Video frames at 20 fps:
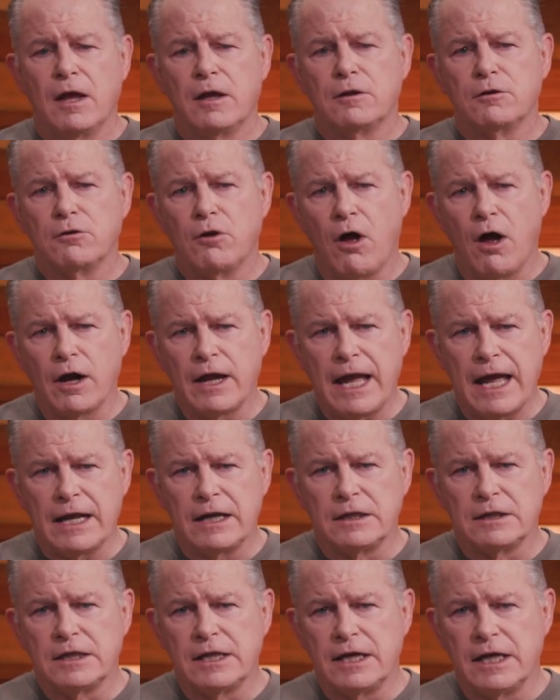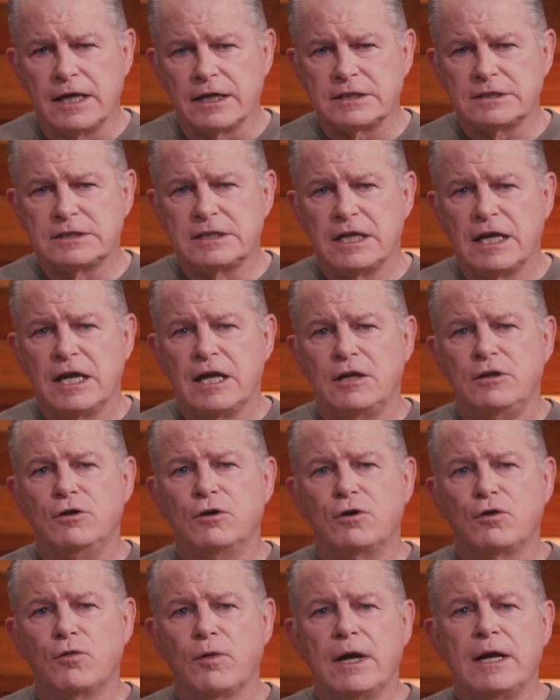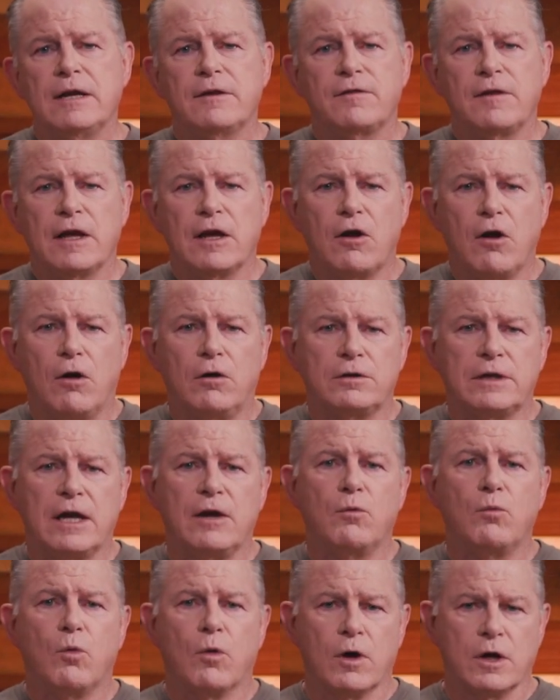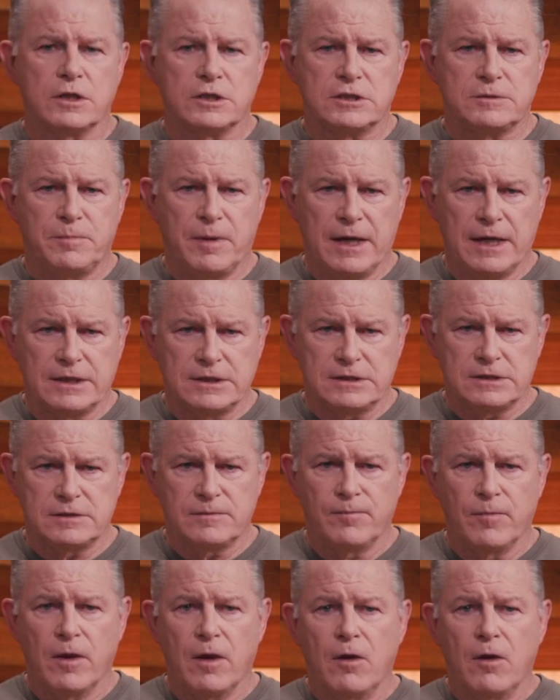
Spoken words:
Log Analytics, you create a thing called a workspace.